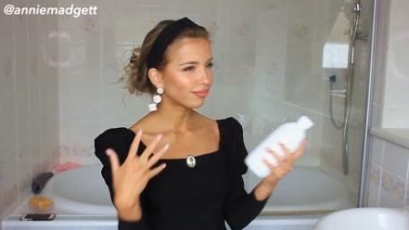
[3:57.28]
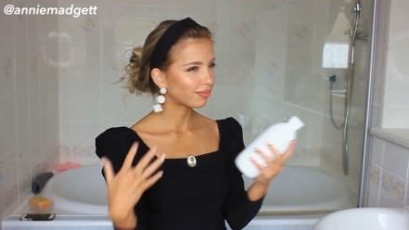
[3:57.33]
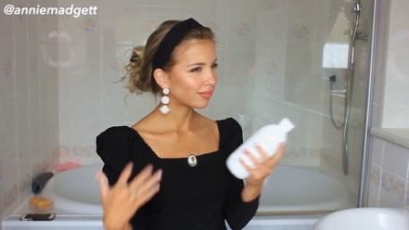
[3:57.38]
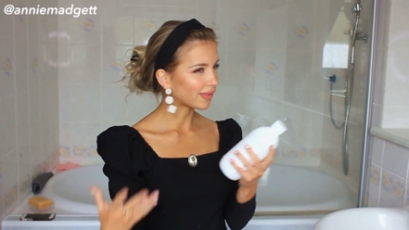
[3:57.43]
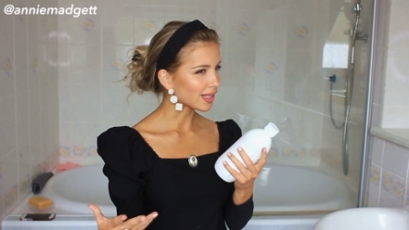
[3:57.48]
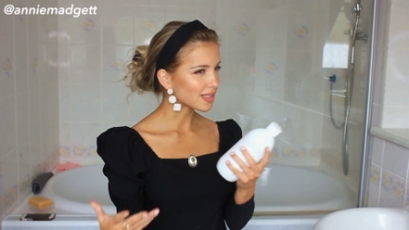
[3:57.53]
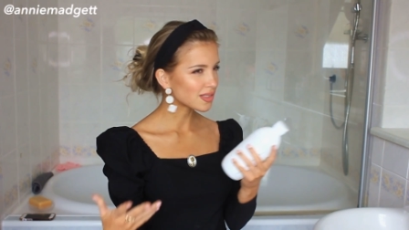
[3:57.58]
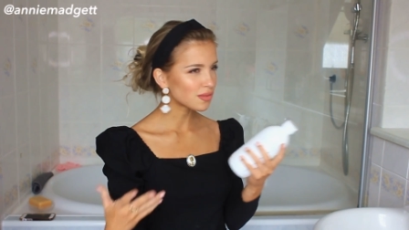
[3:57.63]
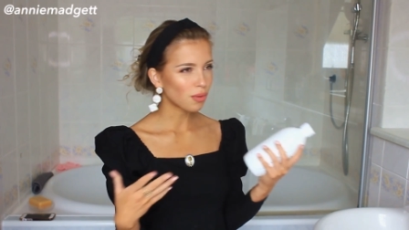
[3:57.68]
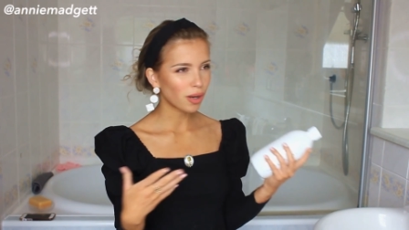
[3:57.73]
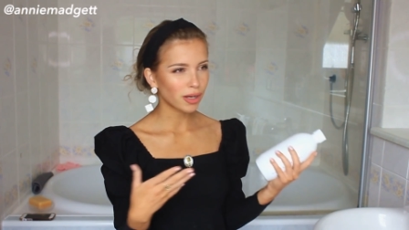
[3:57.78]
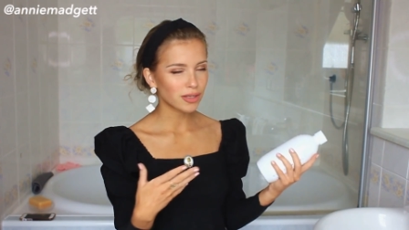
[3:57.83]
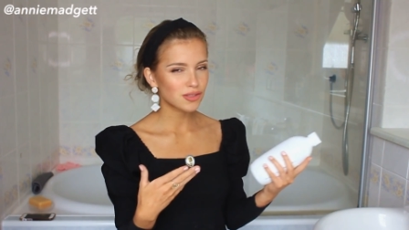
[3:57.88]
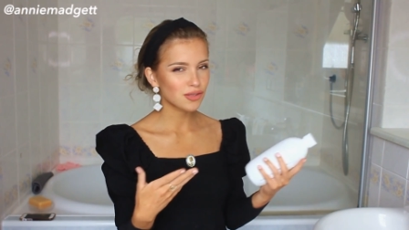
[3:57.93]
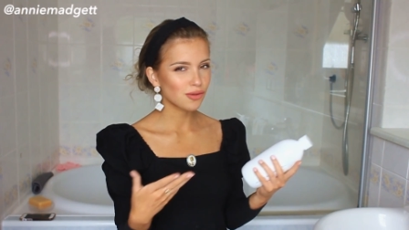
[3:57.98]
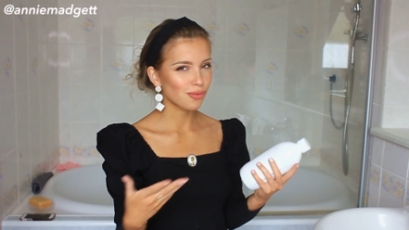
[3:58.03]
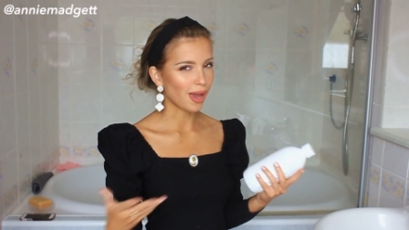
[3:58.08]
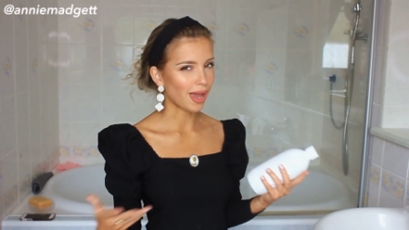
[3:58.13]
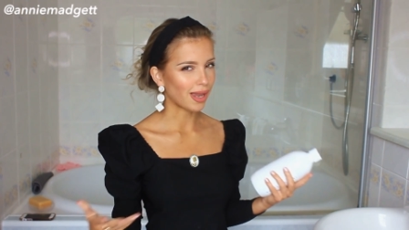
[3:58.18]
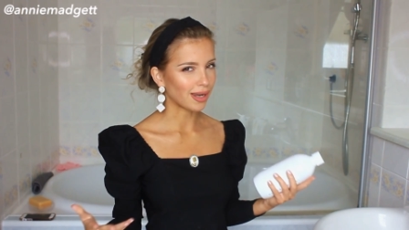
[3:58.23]
that's what I
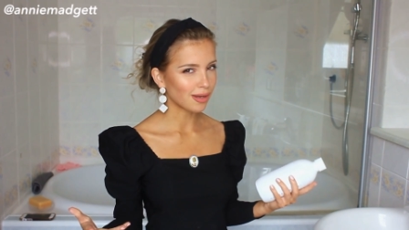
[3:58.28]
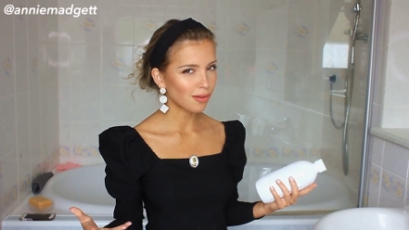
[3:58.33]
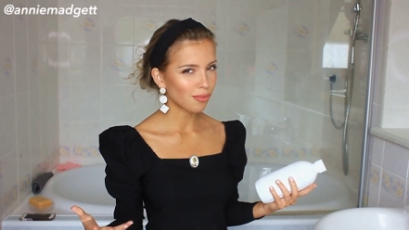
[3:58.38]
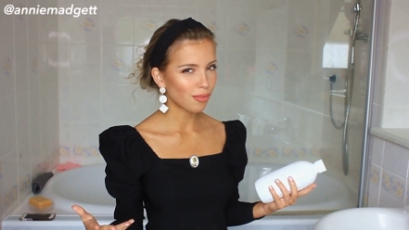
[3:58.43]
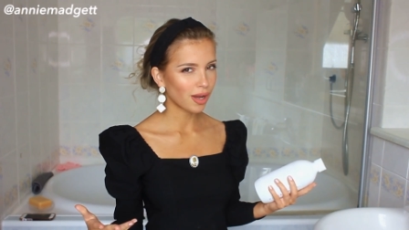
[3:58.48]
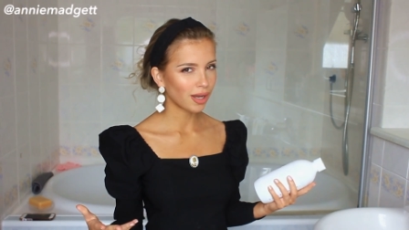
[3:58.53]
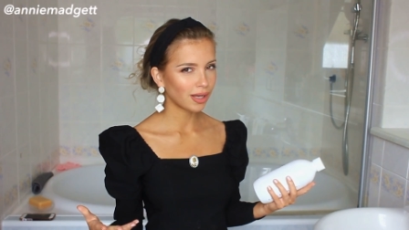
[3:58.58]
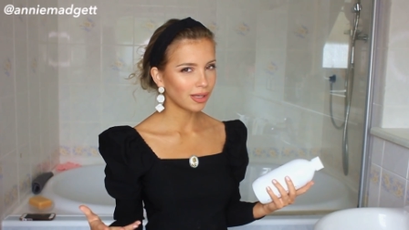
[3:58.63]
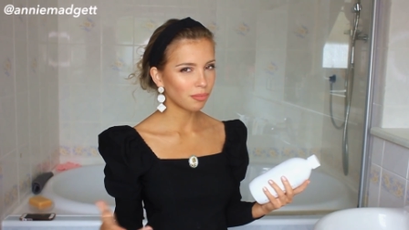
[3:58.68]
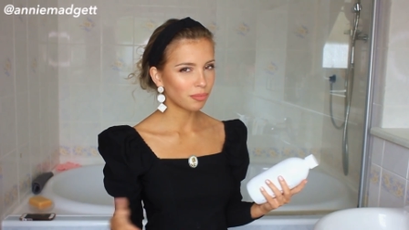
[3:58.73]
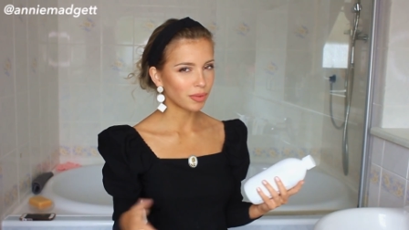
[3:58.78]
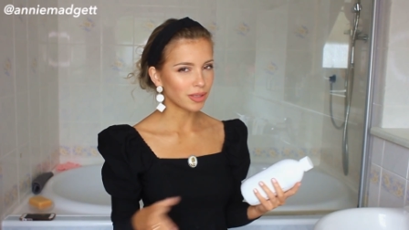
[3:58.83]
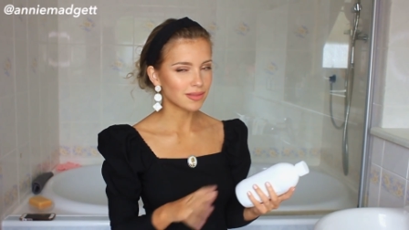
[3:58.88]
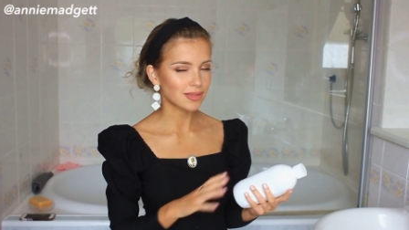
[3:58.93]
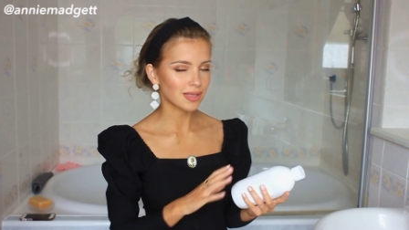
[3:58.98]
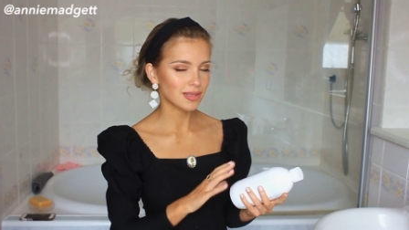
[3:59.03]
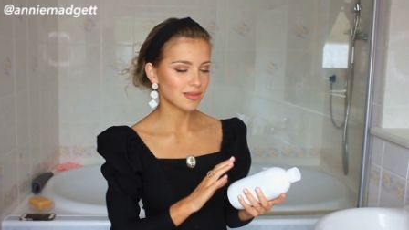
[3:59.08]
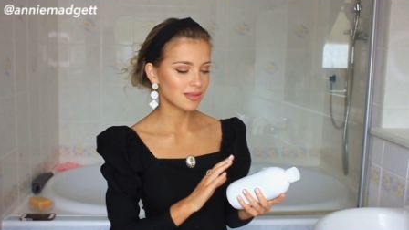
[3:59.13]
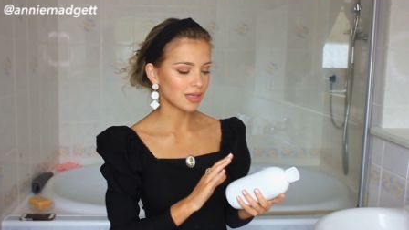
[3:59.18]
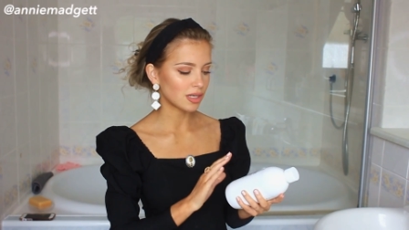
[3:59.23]
do anyway, but it
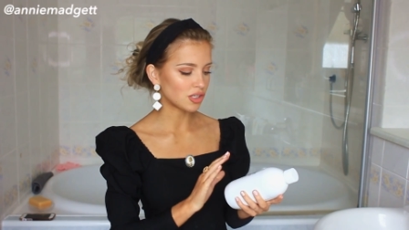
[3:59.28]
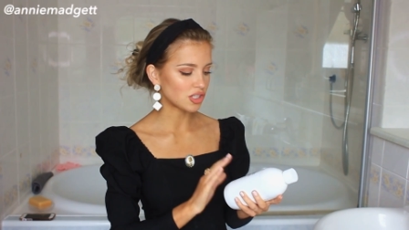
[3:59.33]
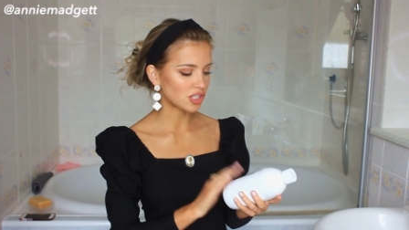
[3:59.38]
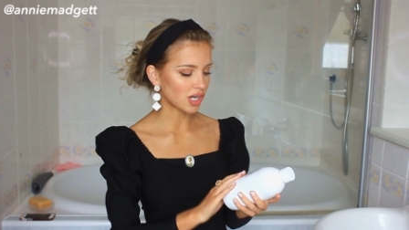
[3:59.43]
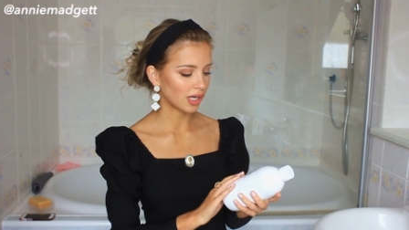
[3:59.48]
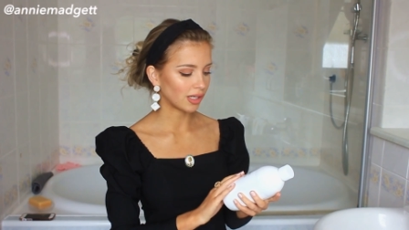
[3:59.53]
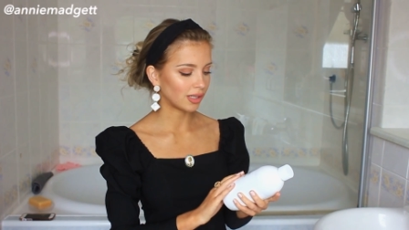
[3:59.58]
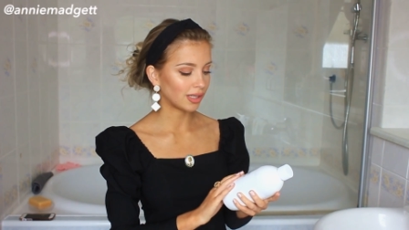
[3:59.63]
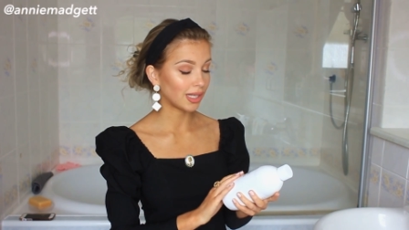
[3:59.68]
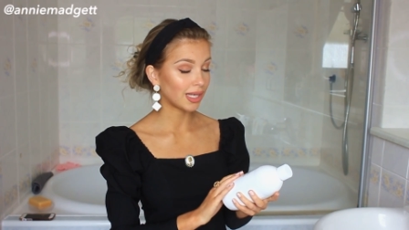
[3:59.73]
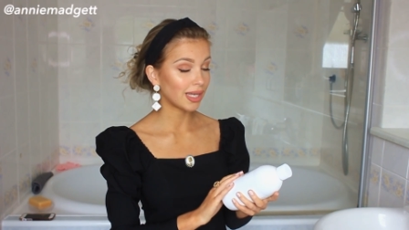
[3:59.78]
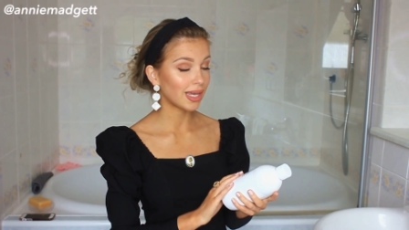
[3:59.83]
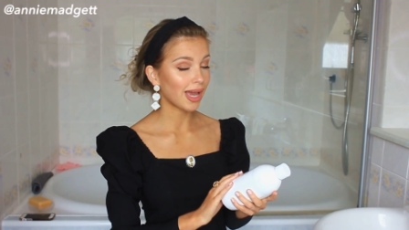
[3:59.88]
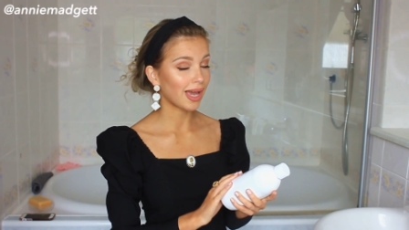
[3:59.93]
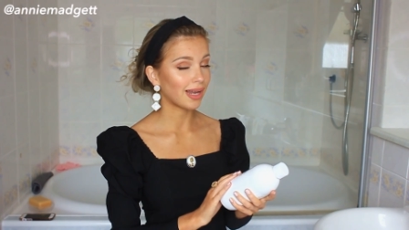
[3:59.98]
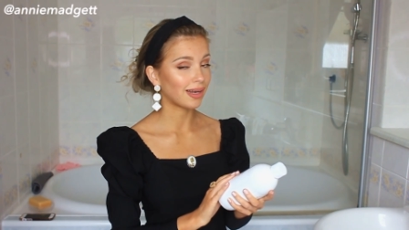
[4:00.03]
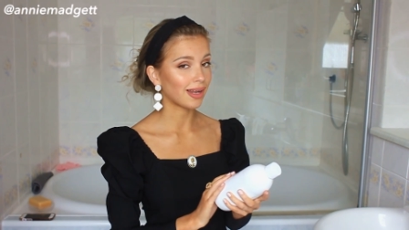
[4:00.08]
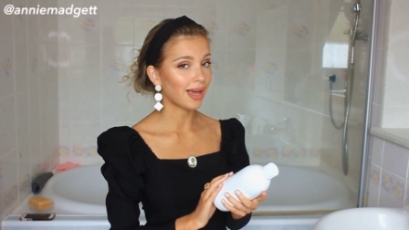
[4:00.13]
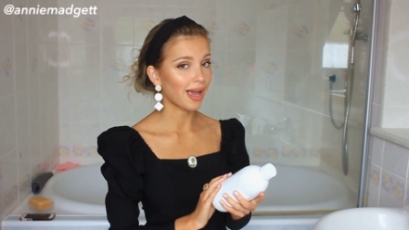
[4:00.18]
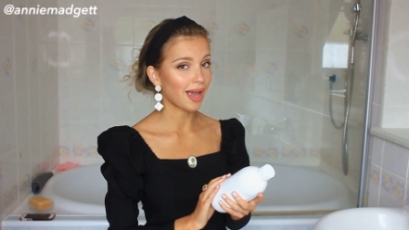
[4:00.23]
does say gently
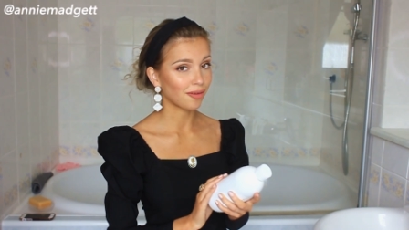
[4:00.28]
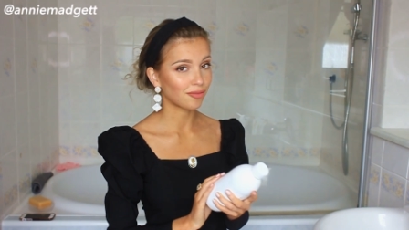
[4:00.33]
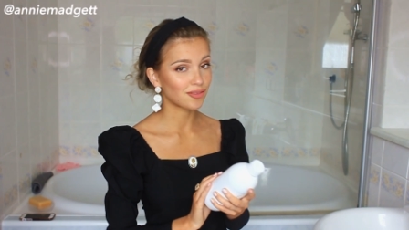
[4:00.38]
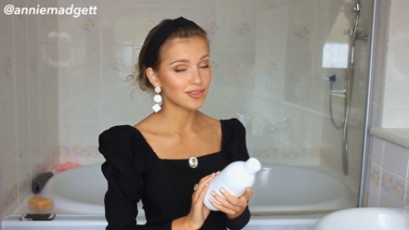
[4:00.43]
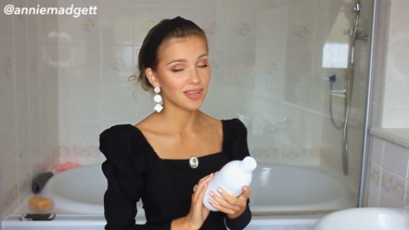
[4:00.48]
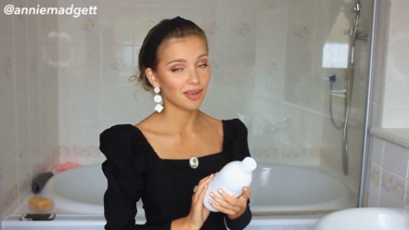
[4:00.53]
and I have to